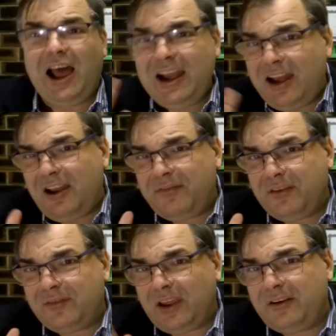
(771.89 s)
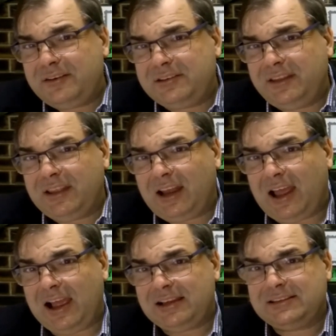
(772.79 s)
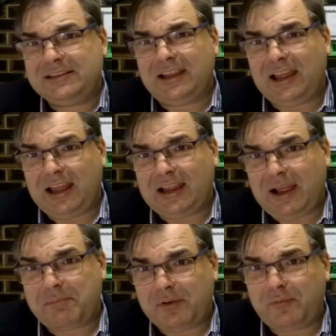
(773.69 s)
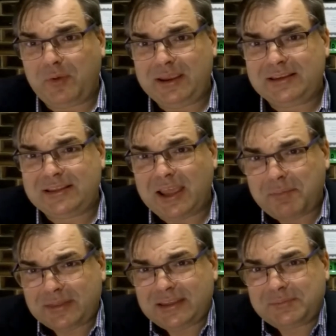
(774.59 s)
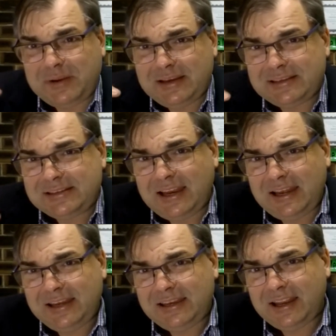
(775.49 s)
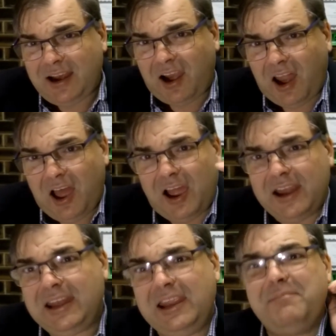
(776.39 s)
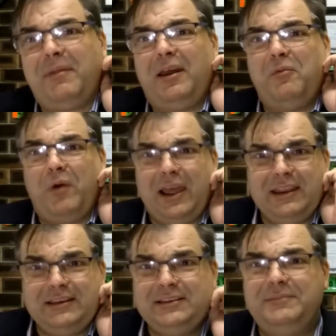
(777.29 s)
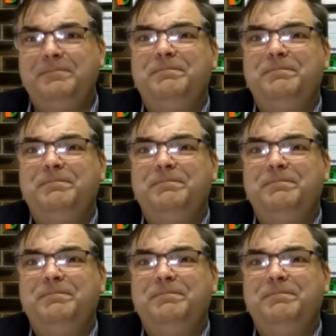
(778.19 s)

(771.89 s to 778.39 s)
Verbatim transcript: I don't know if you've noticed in the last uh, couple of weeks there, but there's been a steady decline in my weight.